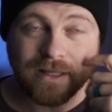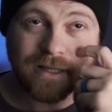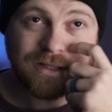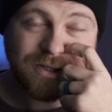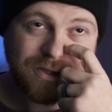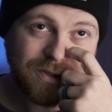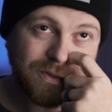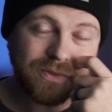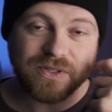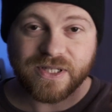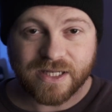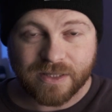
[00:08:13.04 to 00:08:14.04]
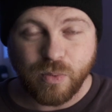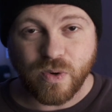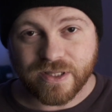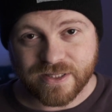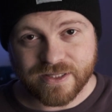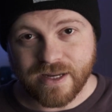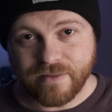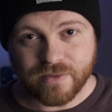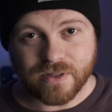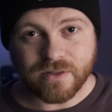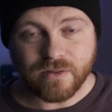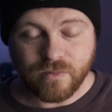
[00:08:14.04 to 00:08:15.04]
gets to
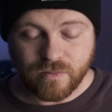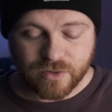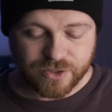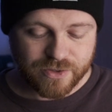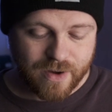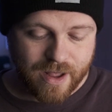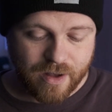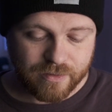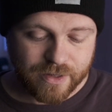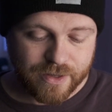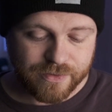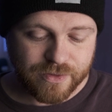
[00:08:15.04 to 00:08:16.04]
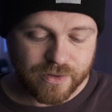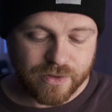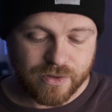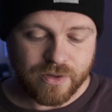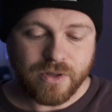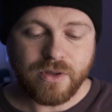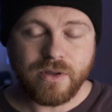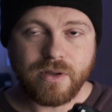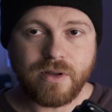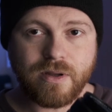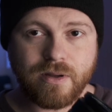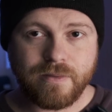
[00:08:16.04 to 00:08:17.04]
6.7 once you're out at the
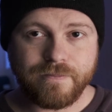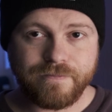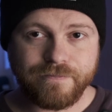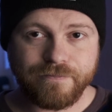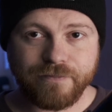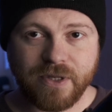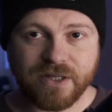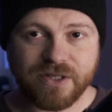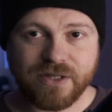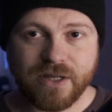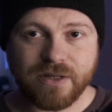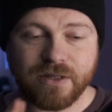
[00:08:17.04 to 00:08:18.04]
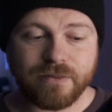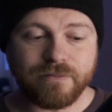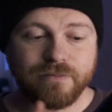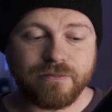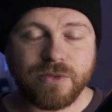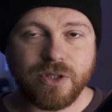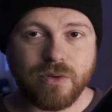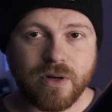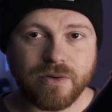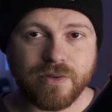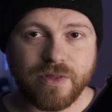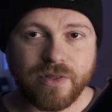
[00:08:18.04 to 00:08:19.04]
extended
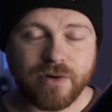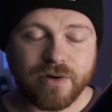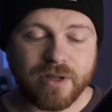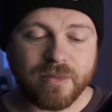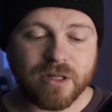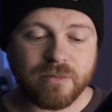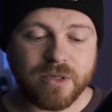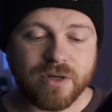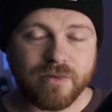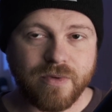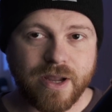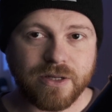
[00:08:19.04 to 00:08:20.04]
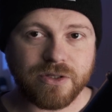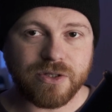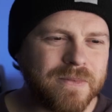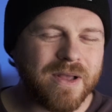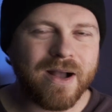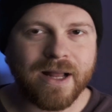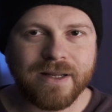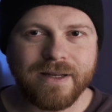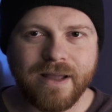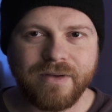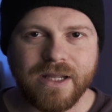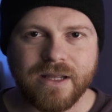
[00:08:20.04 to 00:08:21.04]
230 millimeter range. Now, I didn't
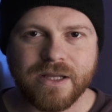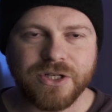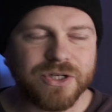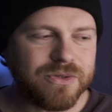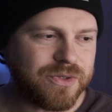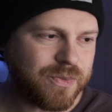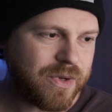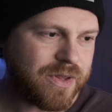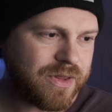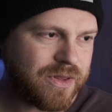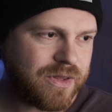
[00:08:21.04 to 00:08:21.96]
have any issues with